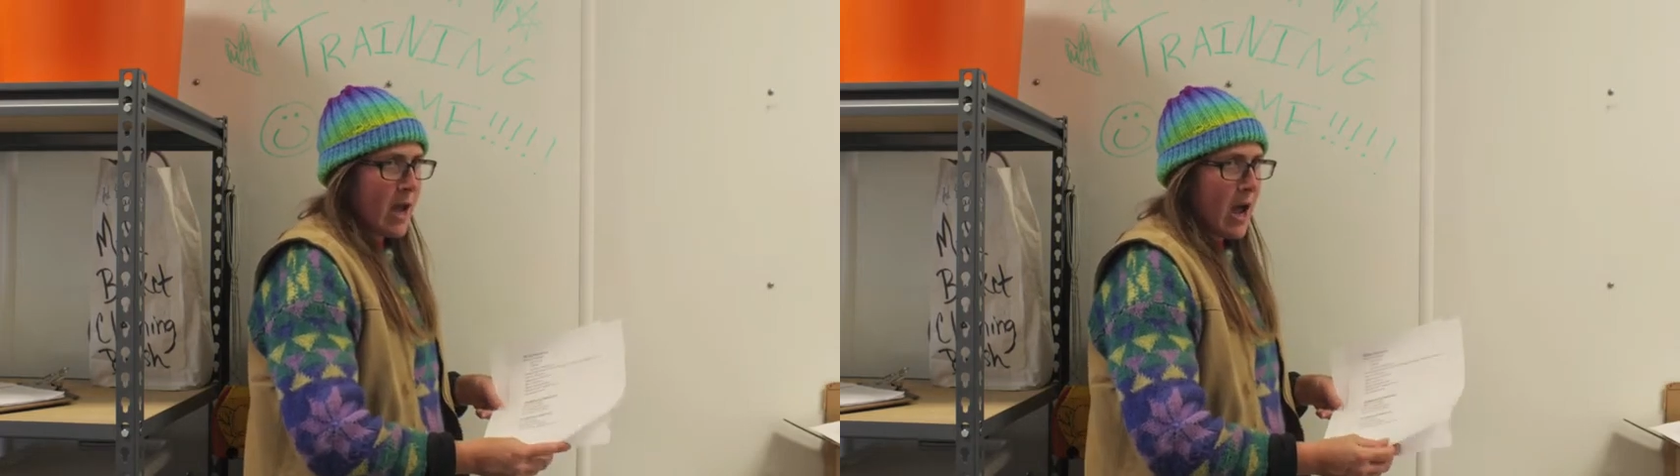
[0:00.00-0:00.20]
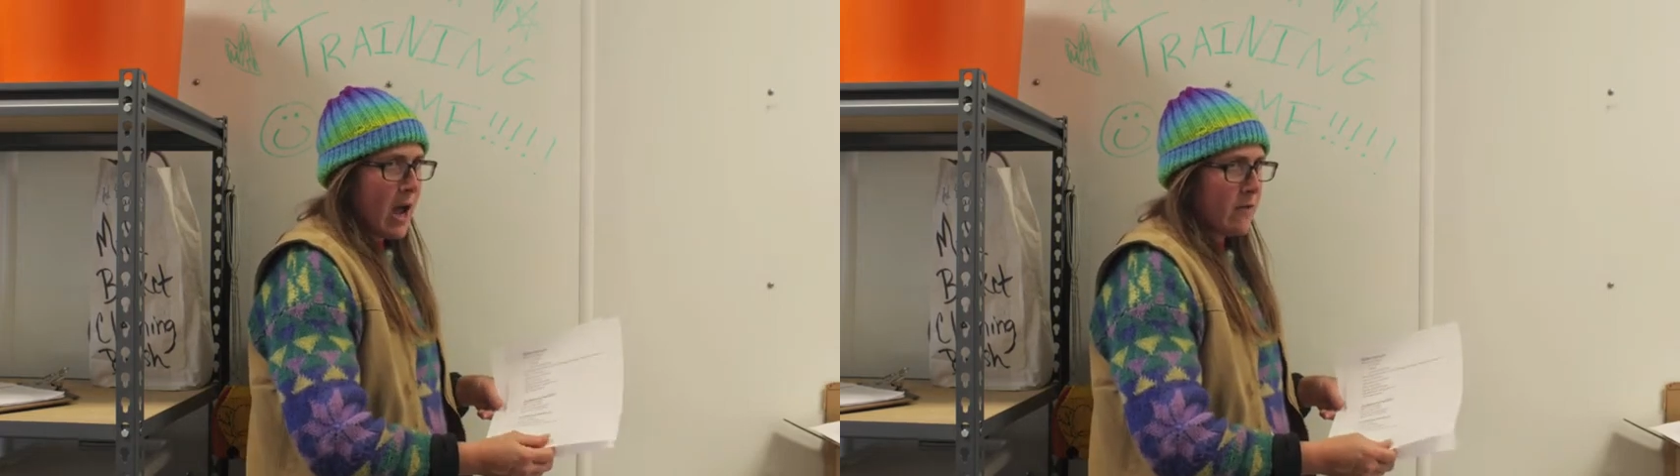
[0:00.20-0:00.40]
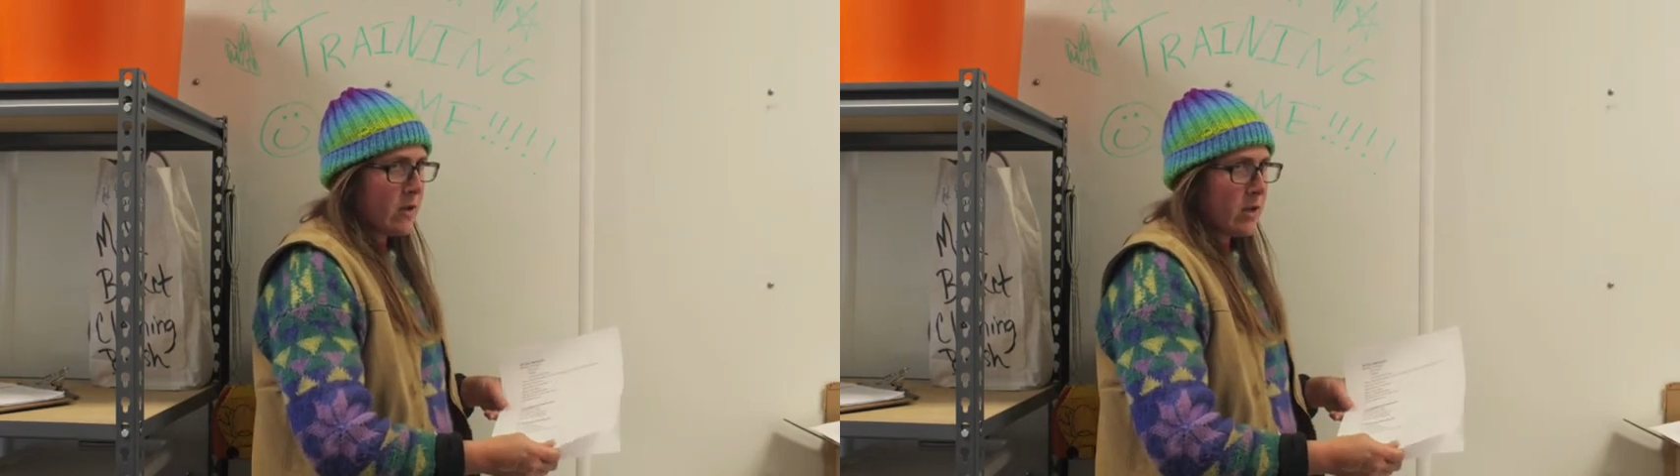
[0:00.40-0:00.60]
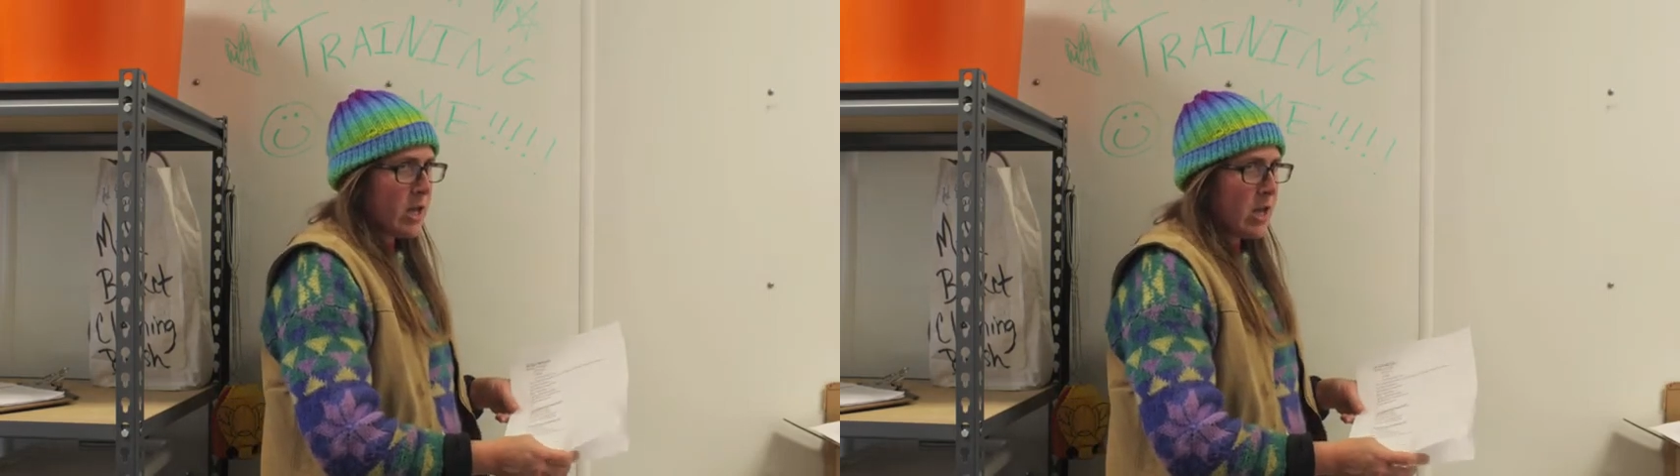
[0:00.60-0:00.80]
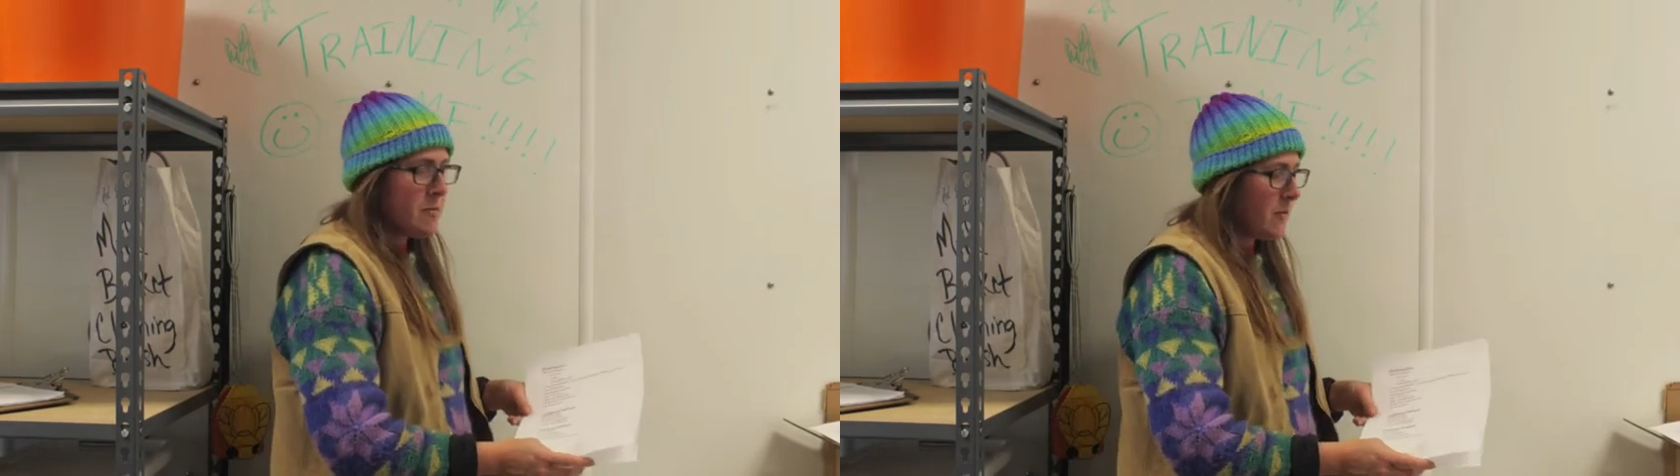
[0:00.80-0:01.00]
have and
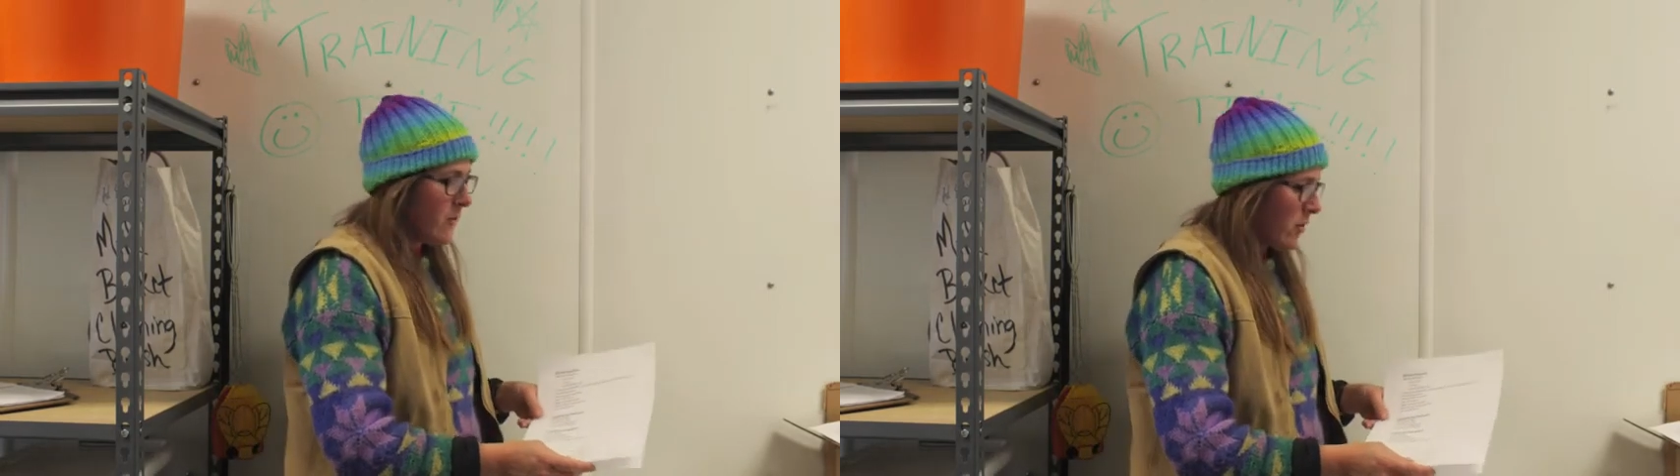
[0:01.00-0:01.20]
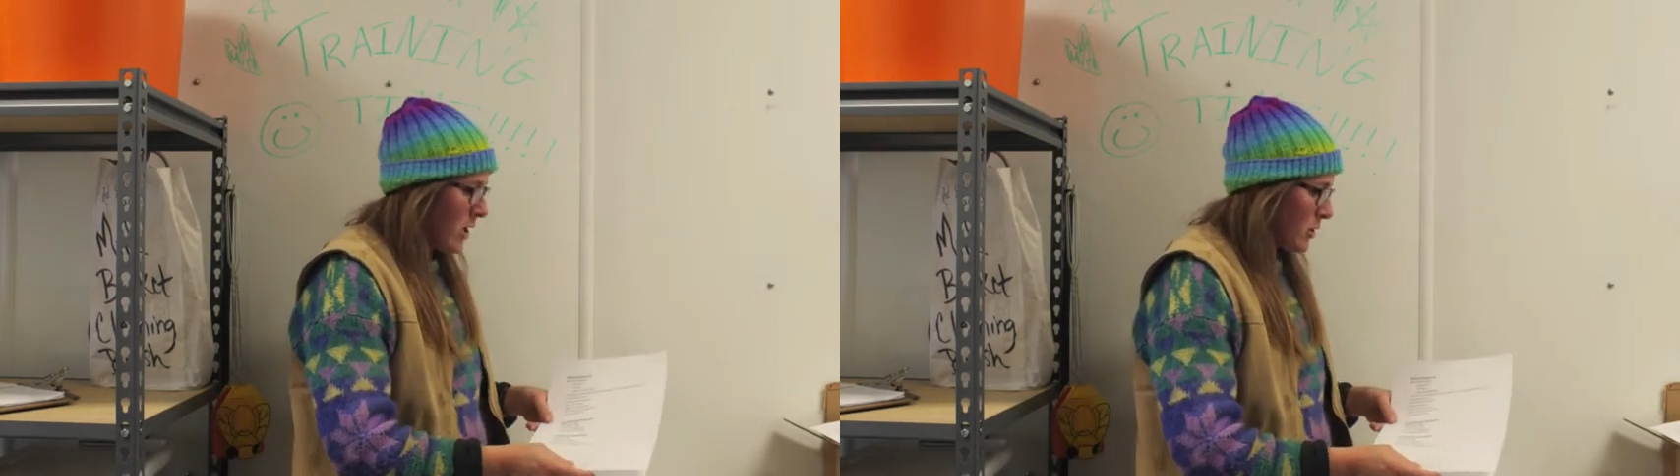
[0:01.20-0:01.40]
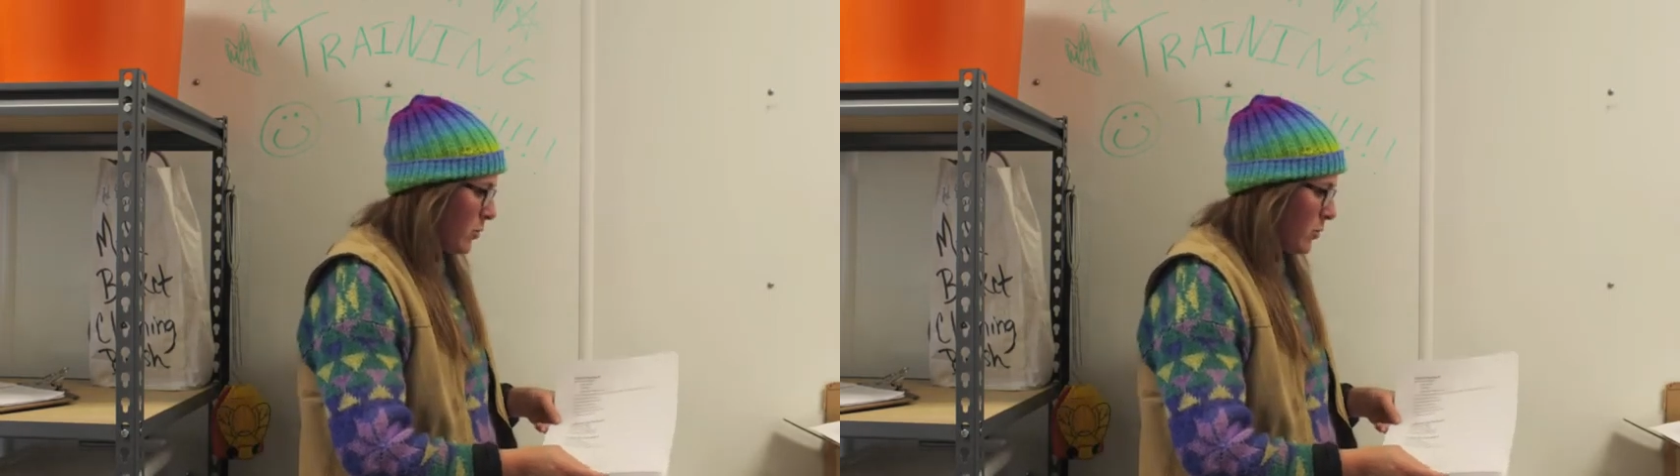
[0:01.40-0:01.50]
keep for each